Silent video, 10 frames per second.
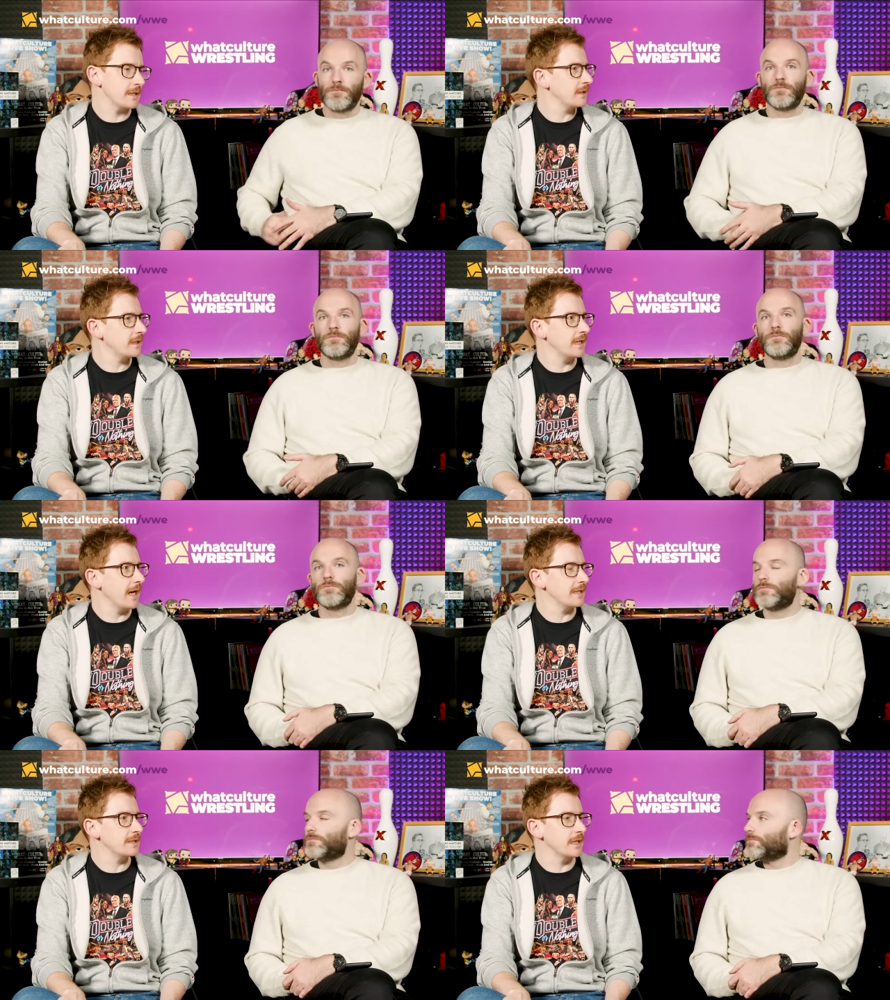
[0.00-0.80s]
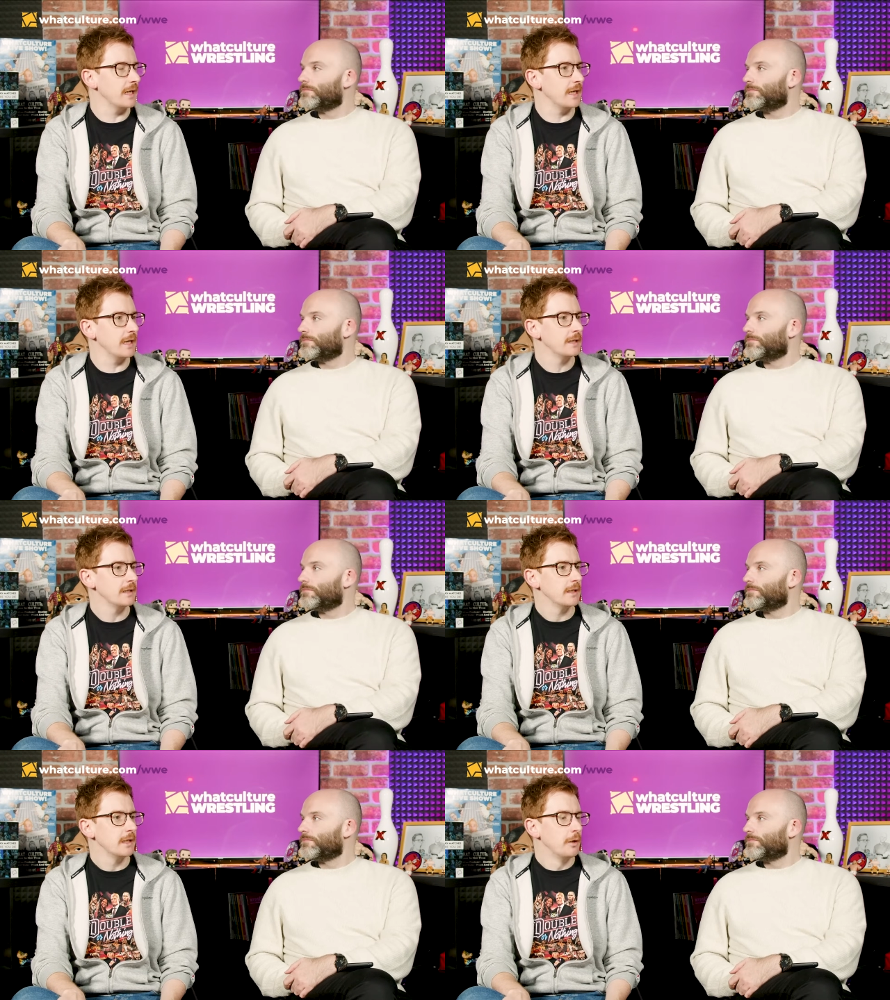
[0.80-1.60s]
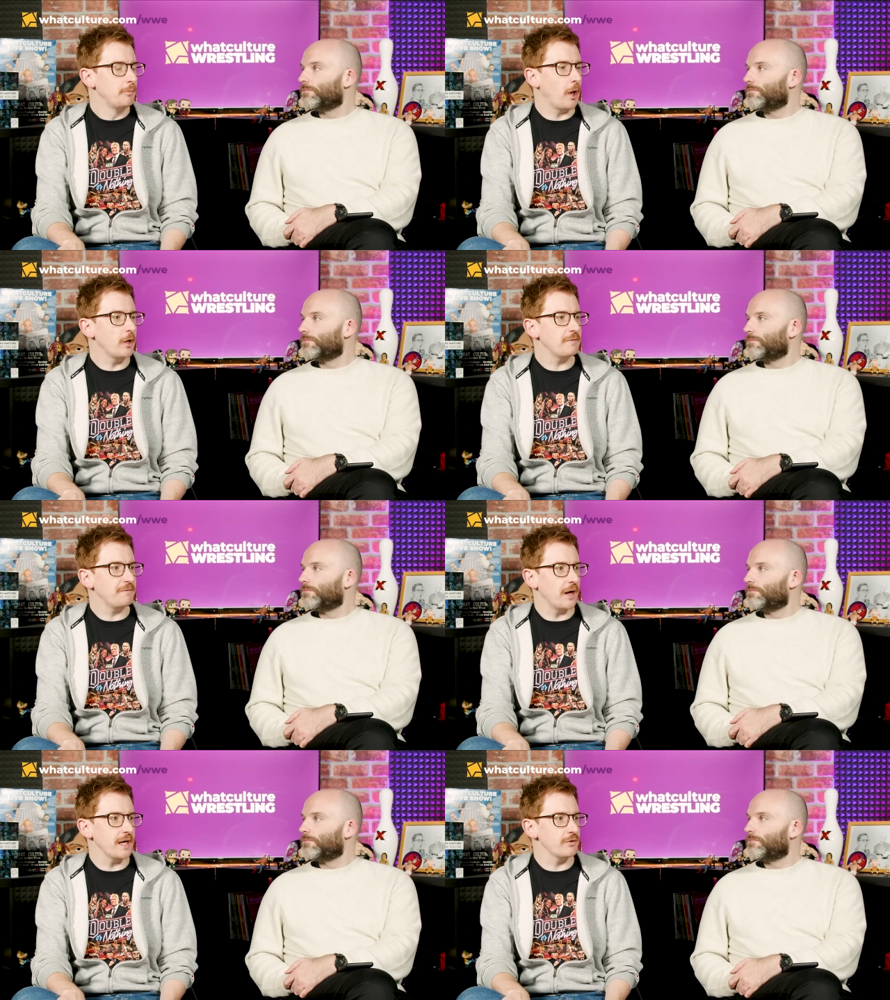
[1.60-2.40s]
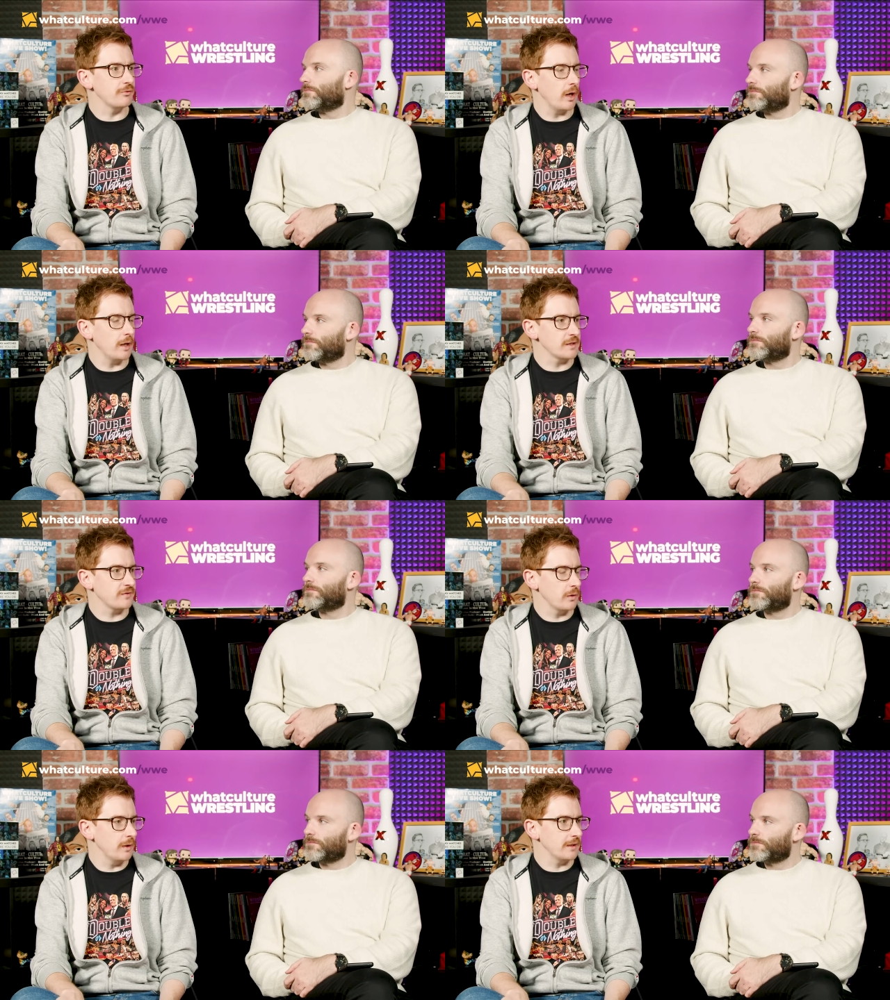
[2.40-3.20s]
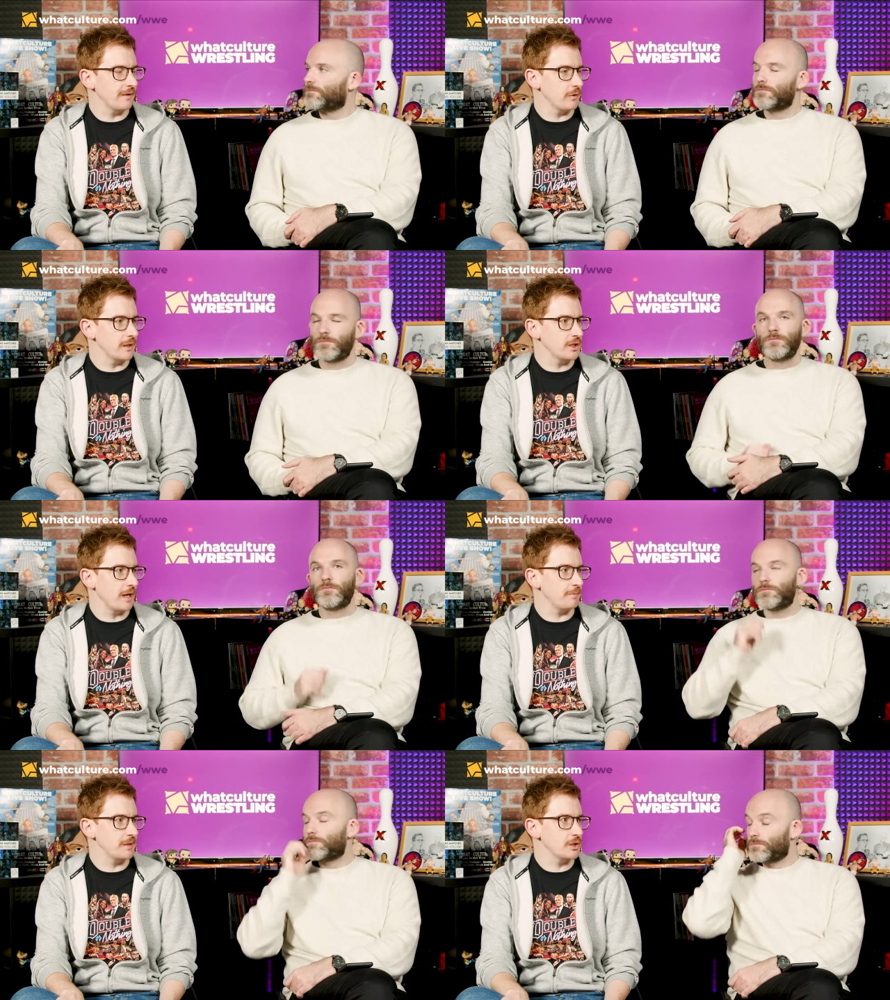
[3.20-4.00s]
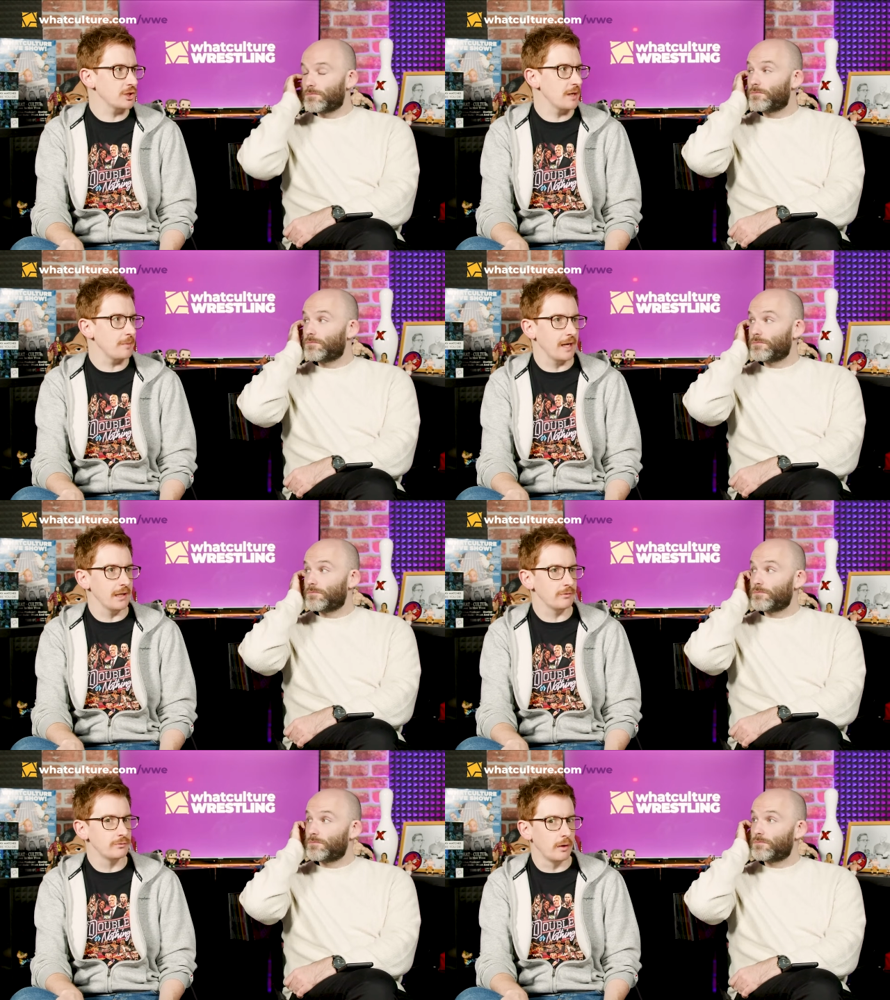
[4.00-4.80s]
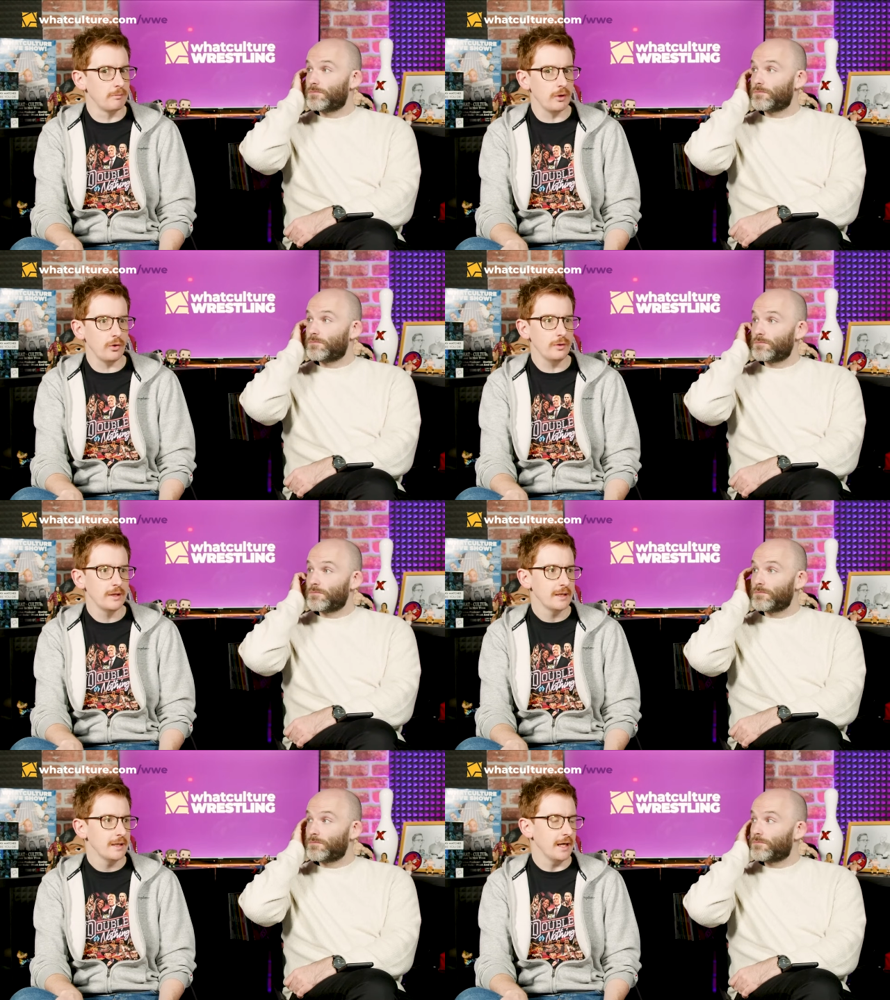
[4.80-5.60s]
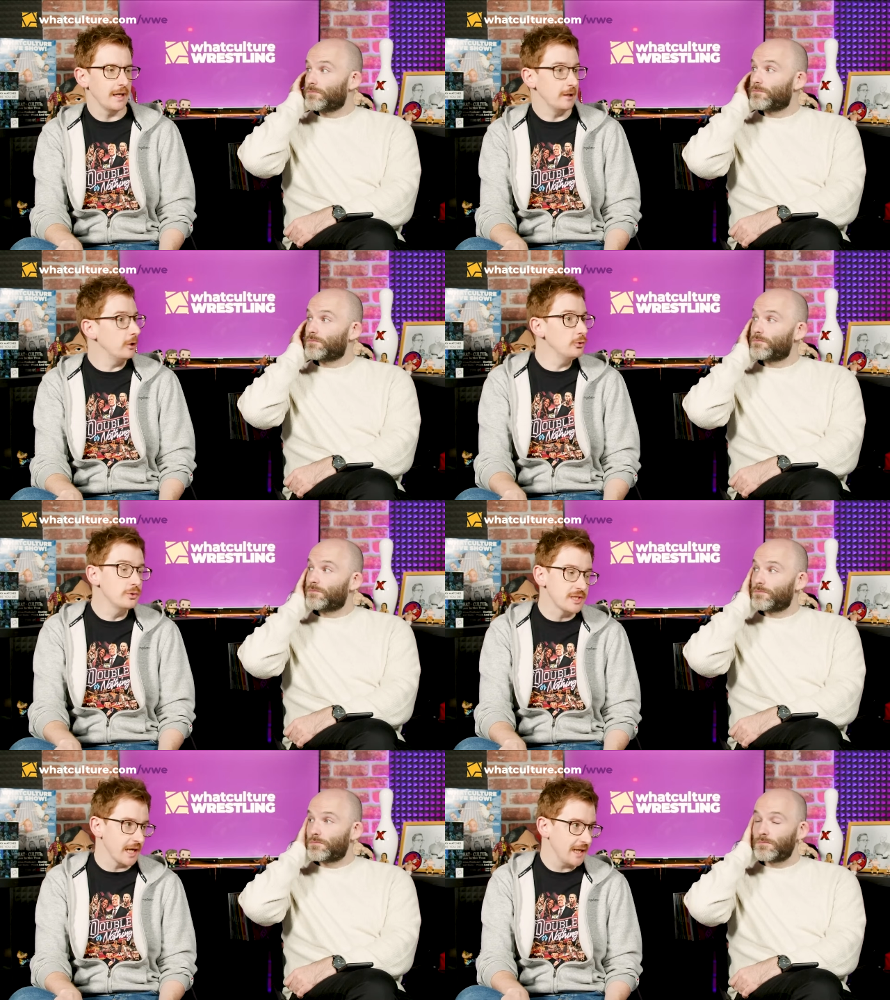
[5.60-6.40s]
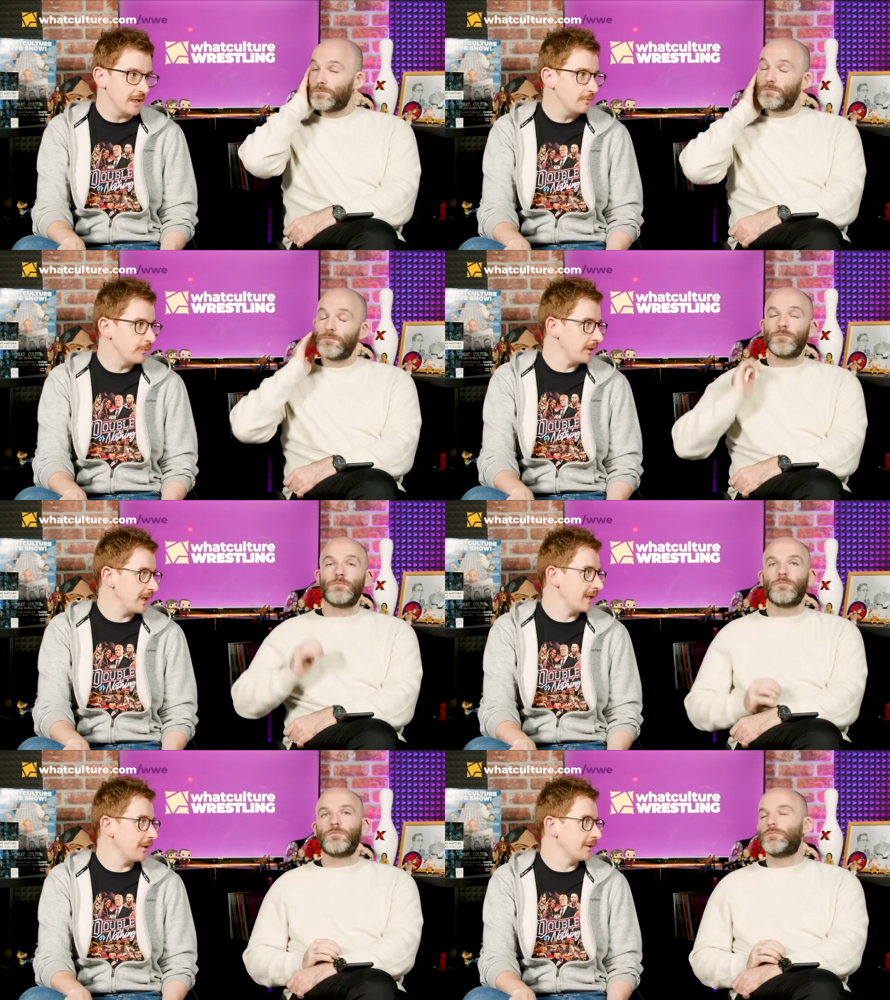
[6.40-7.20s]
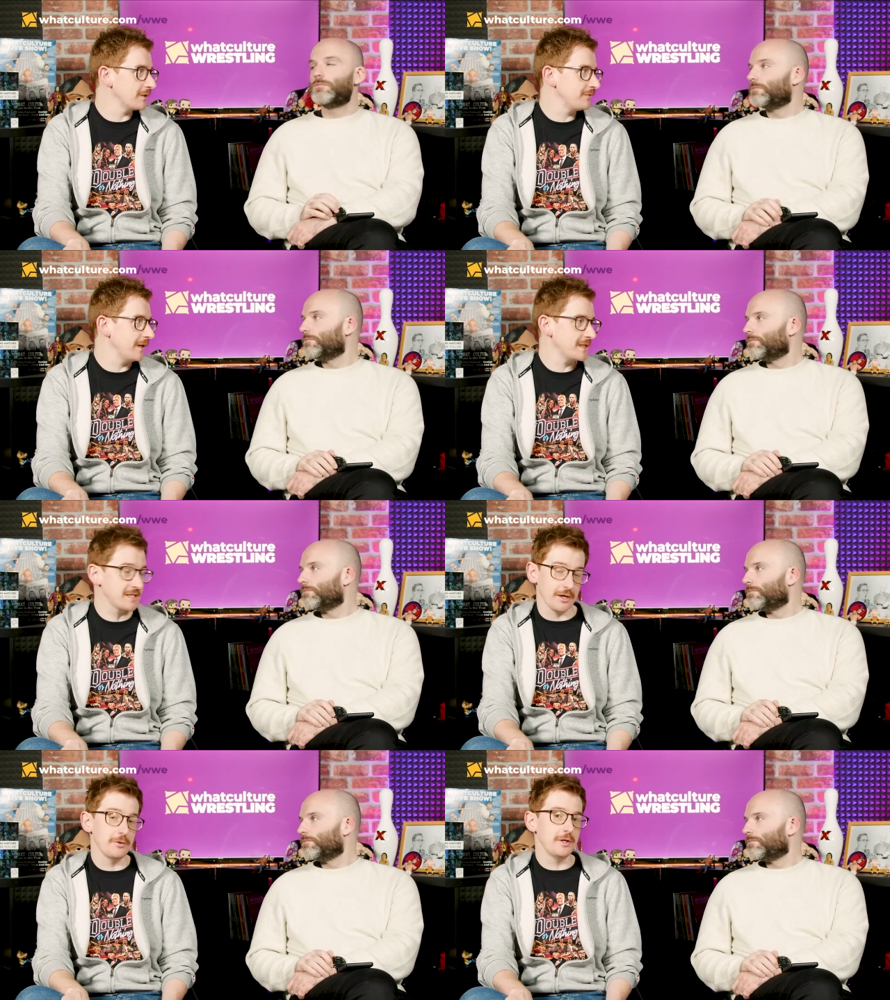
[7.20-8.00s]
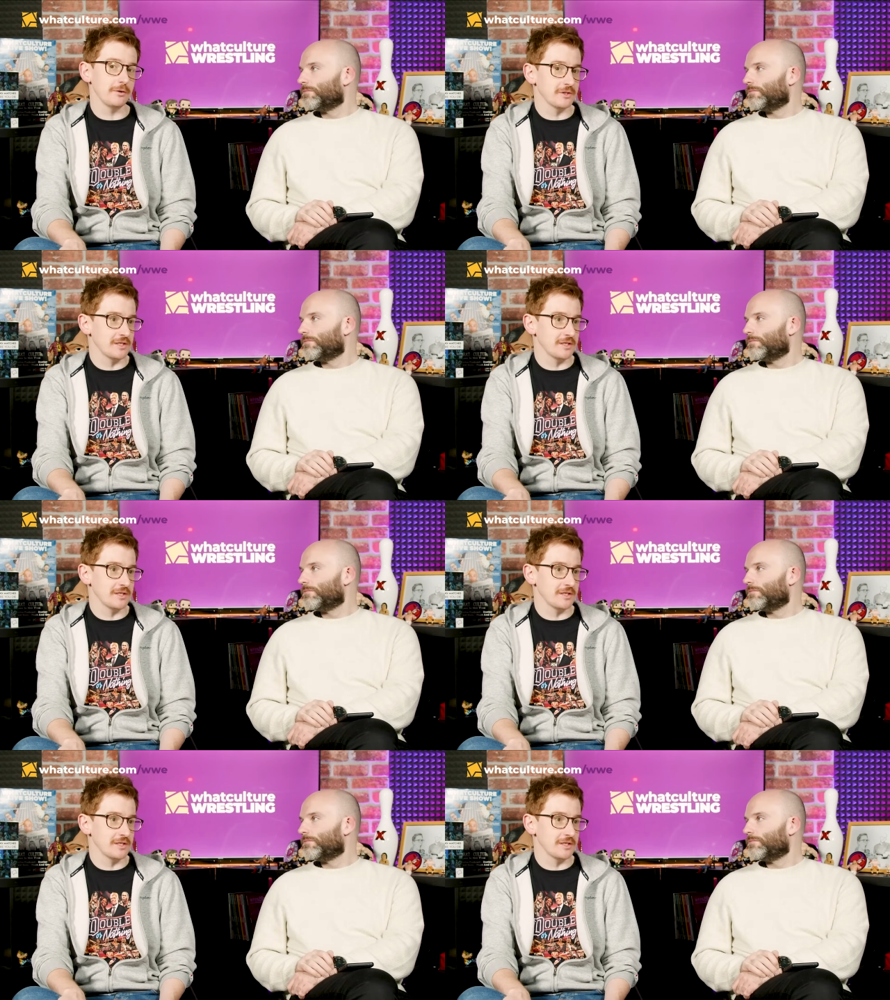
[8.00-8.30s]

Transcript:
Speaker 1: I think he had. Uh, Punk fighting Rollins for the World Heavyweight Championship at the Rumble uh, losing, but then going on to fight Stone Cold